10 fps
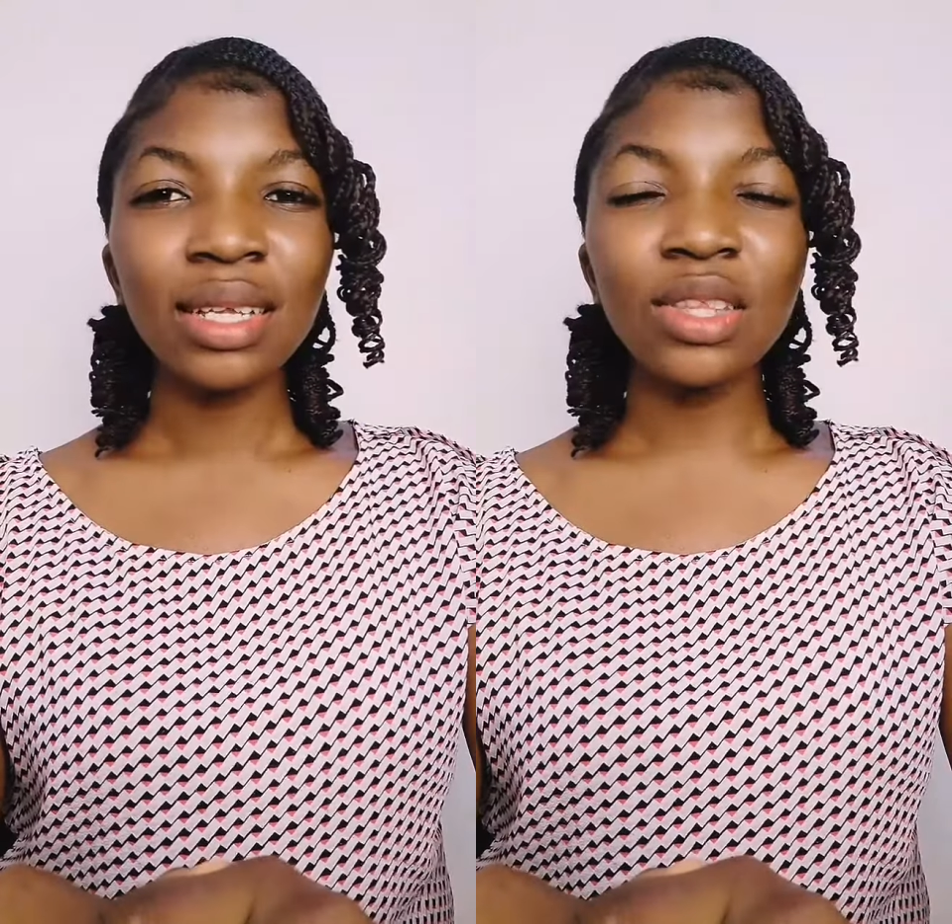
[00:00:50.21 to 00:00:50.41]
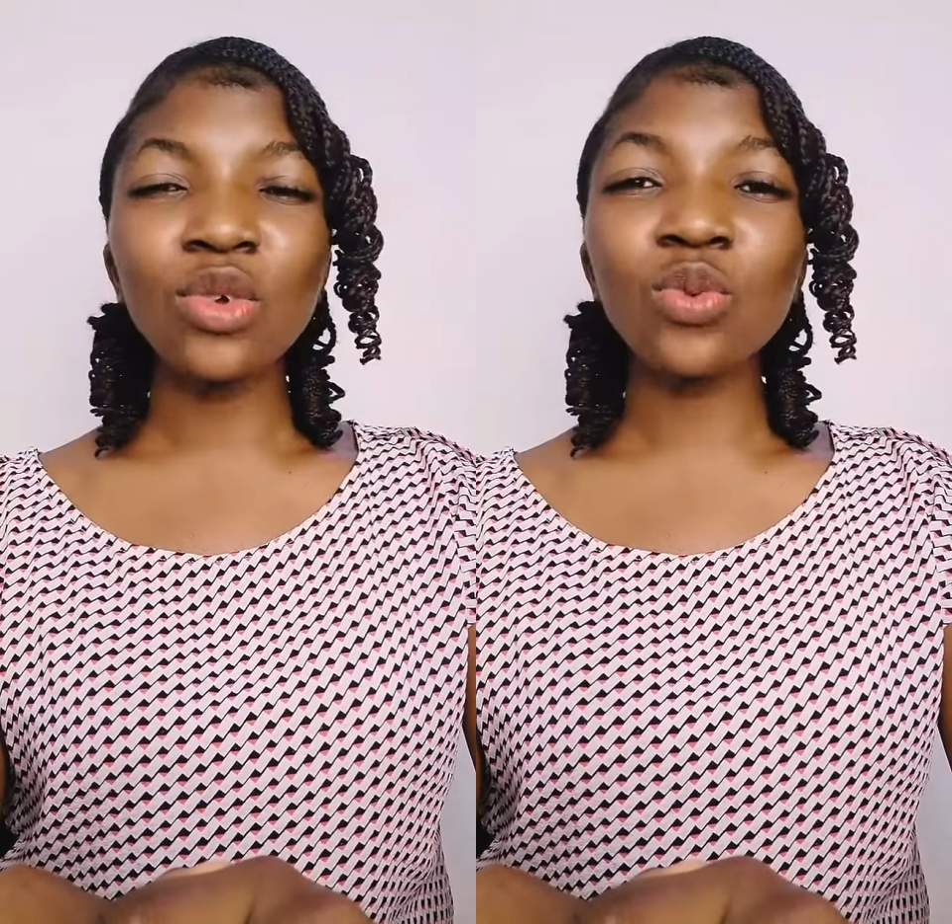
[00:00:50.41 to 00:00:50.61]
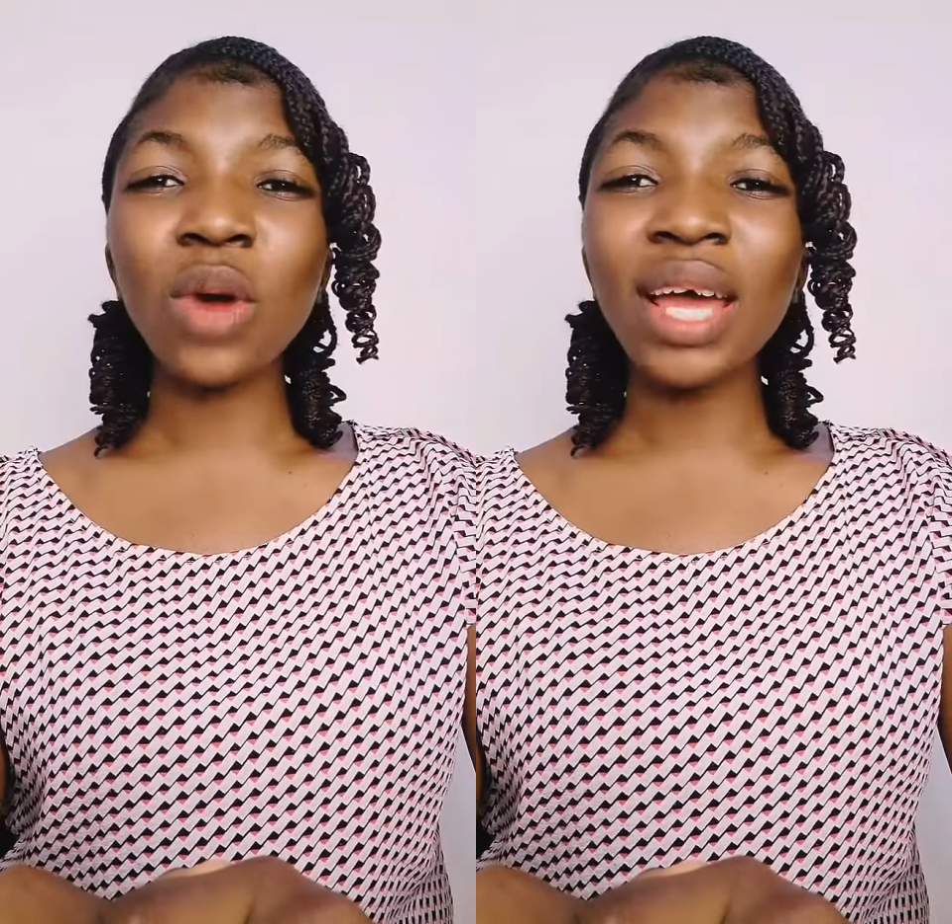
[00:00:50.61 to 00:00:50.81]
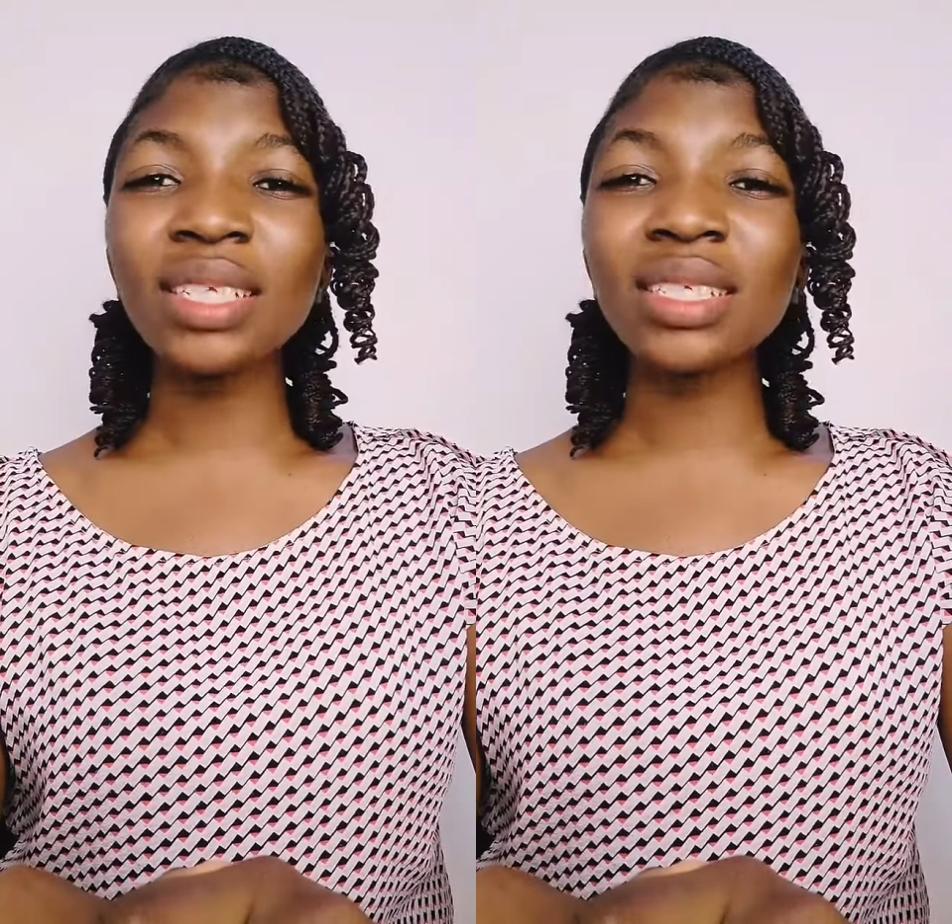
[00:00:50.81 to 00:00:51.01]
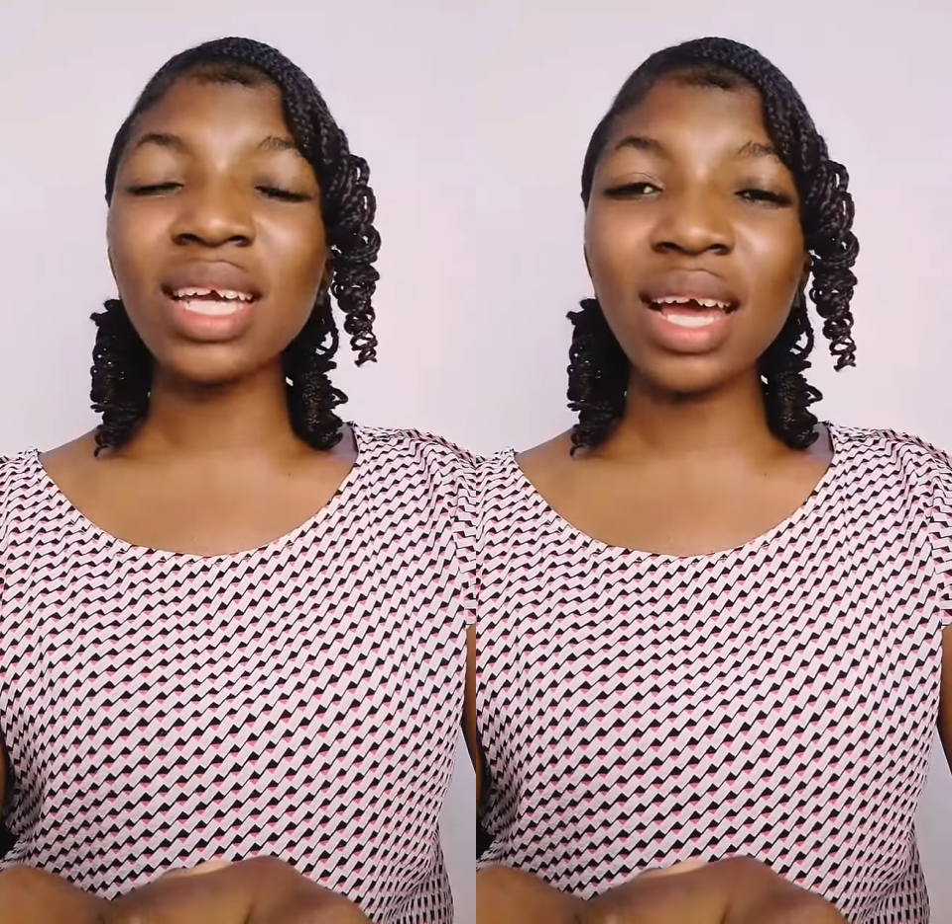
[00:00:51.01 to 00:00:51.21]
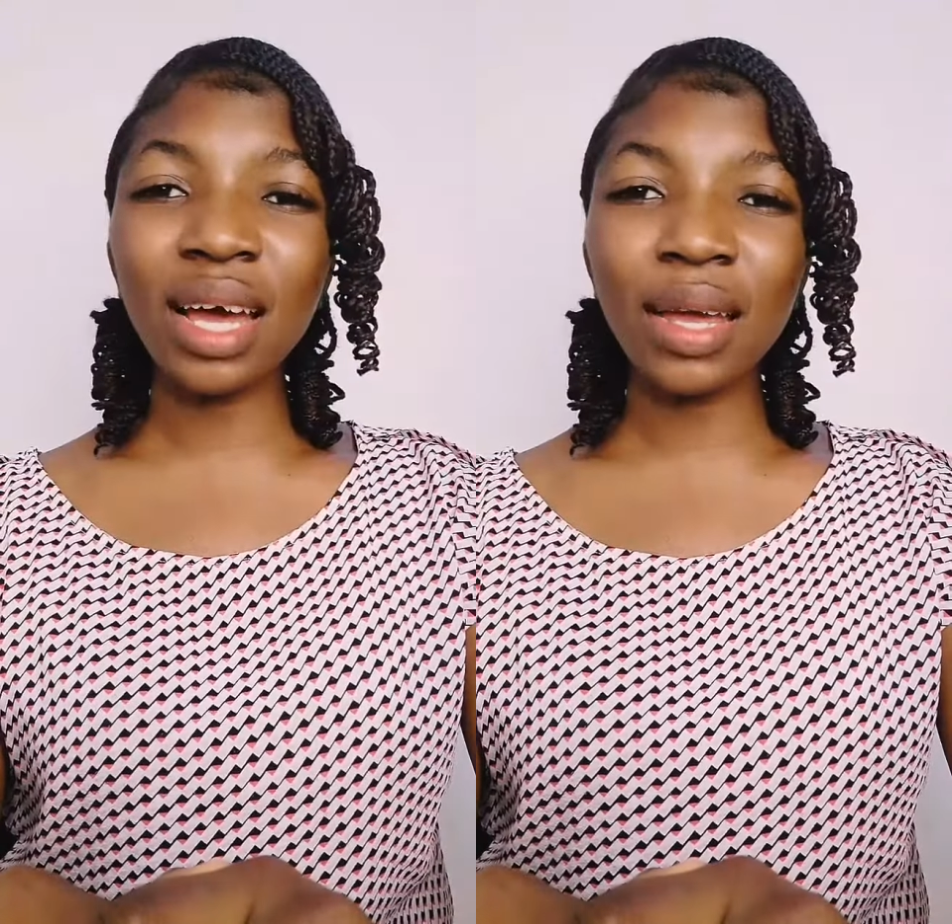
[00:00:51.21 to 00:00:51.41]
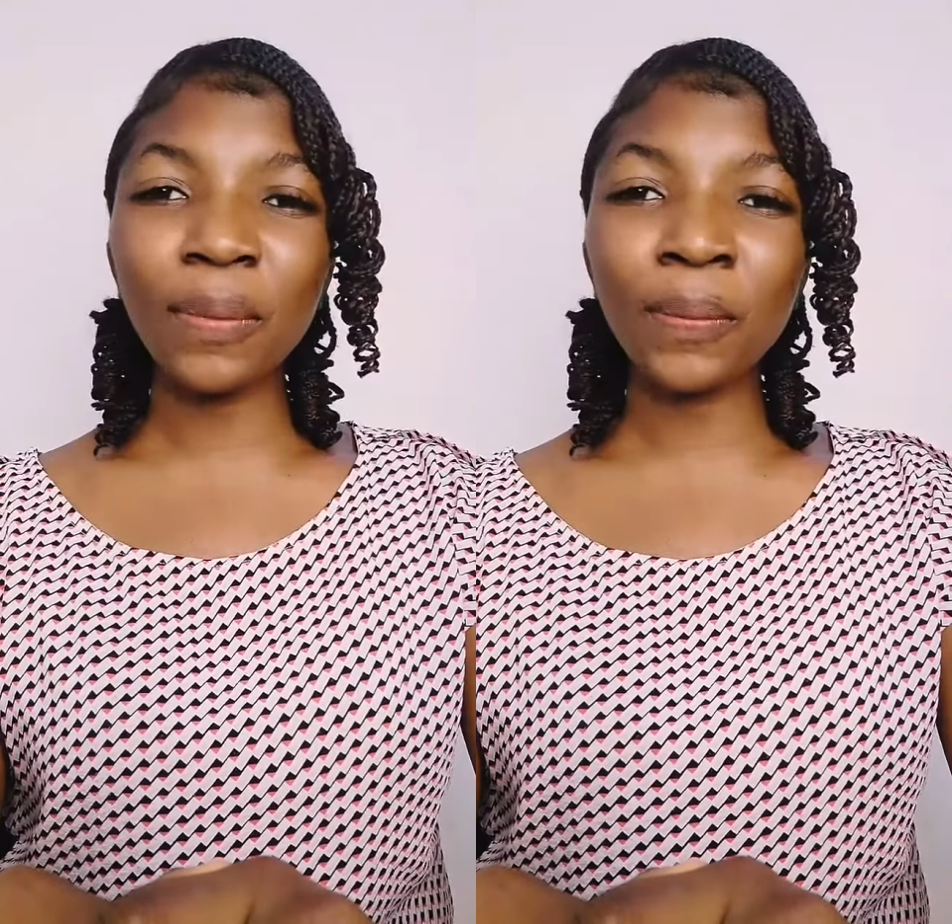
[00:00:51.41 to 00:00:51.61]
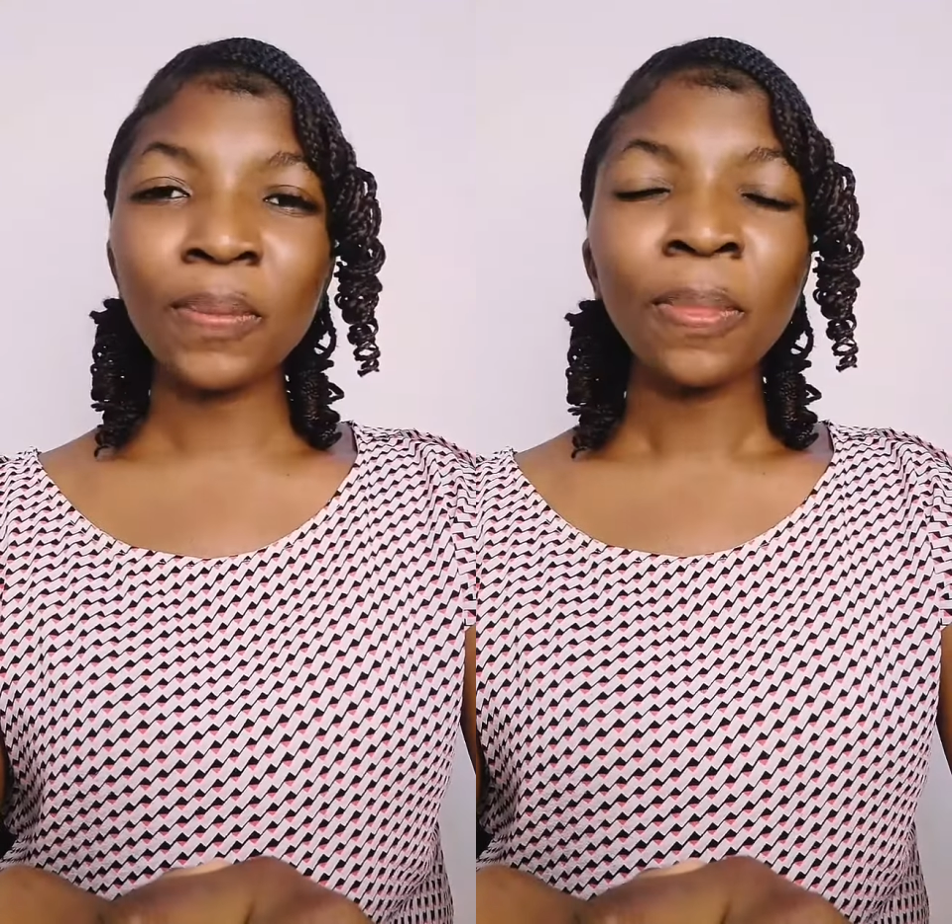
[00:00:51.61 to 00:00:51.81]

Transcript: the right time